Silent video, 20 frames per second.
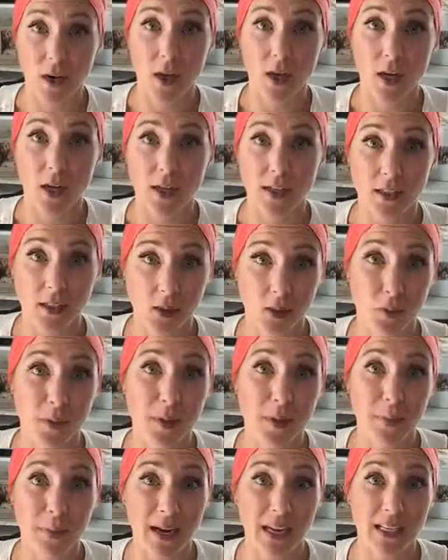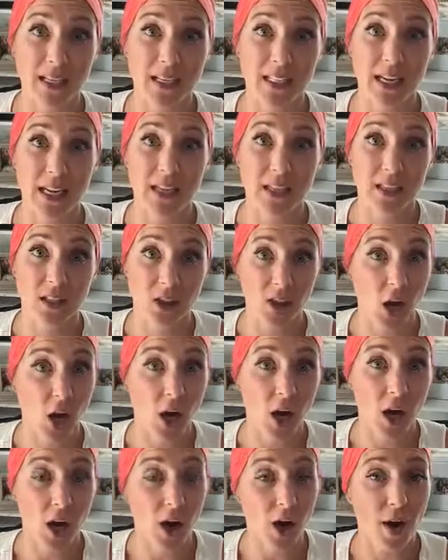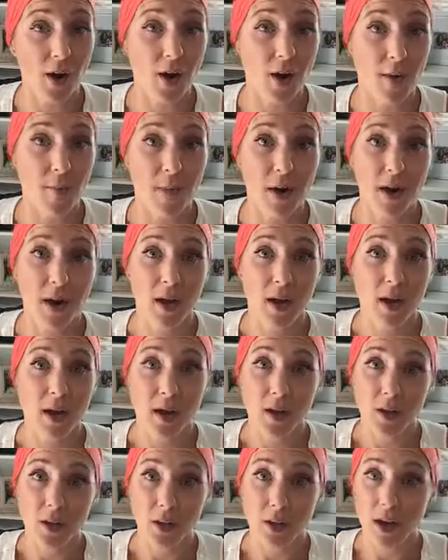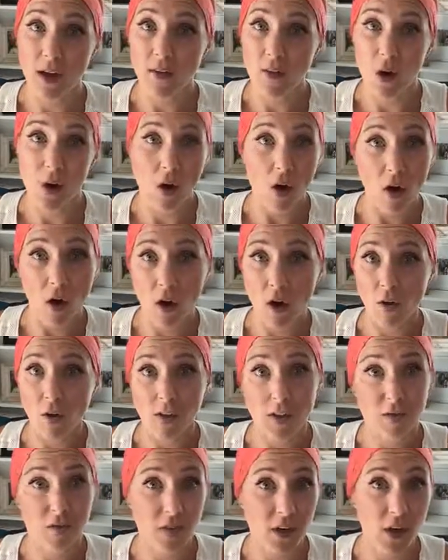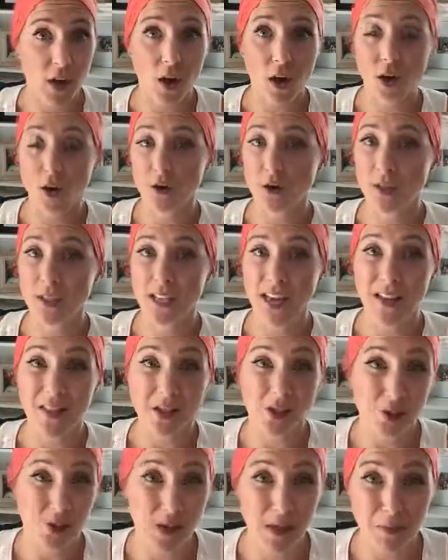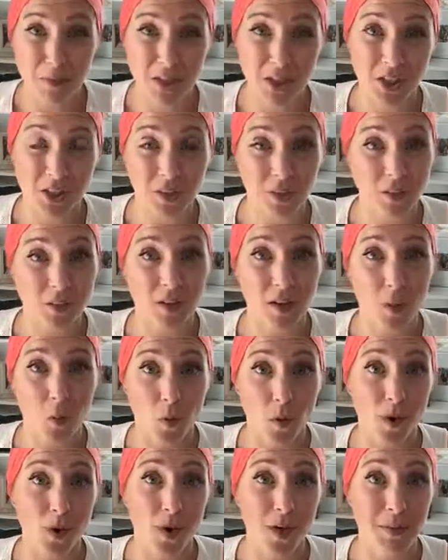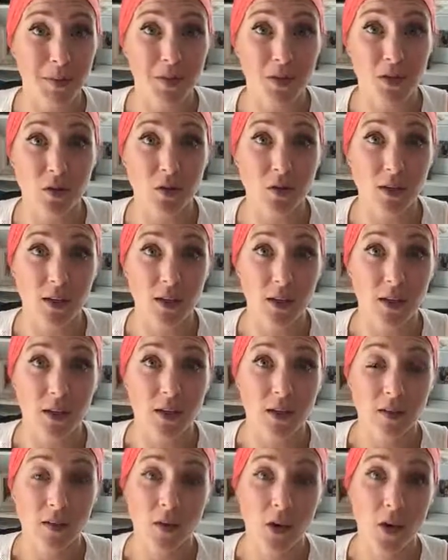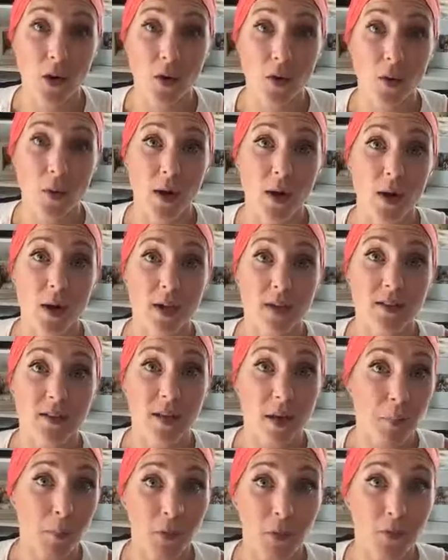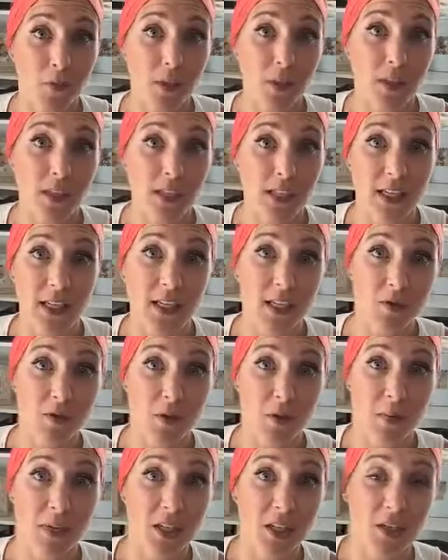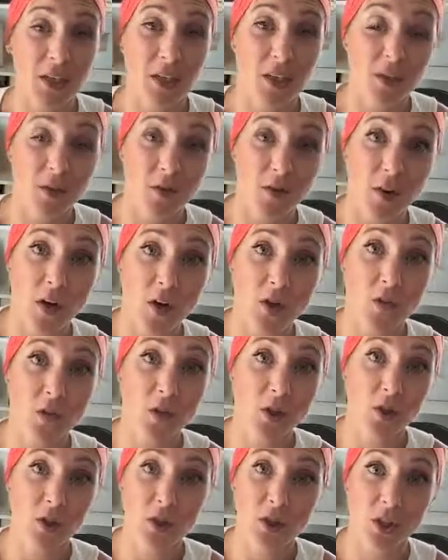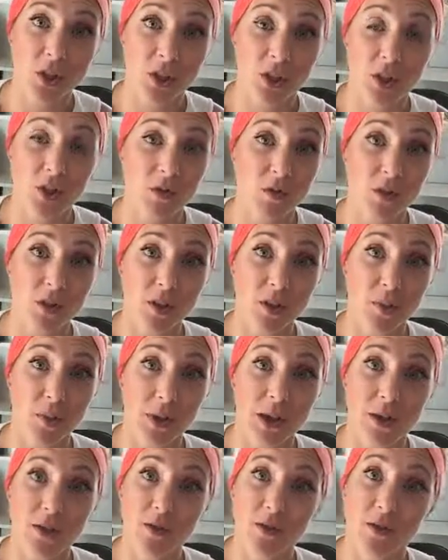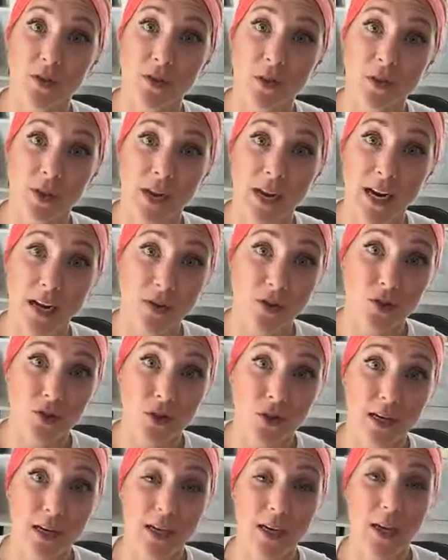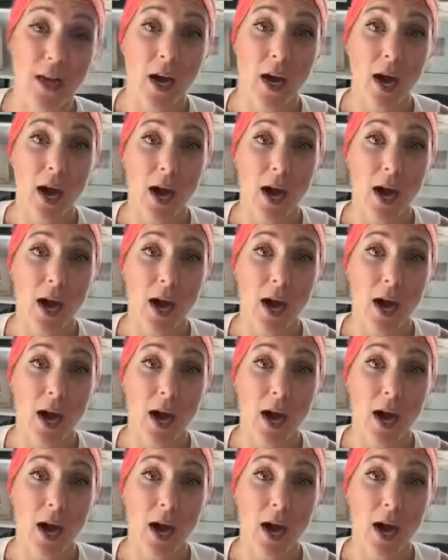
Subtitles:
at tobemindset.com. You'll have all the videos and the training materials that we're going to be using. So some prefer to take the information on their phone, which you could just do it on your browser on Android,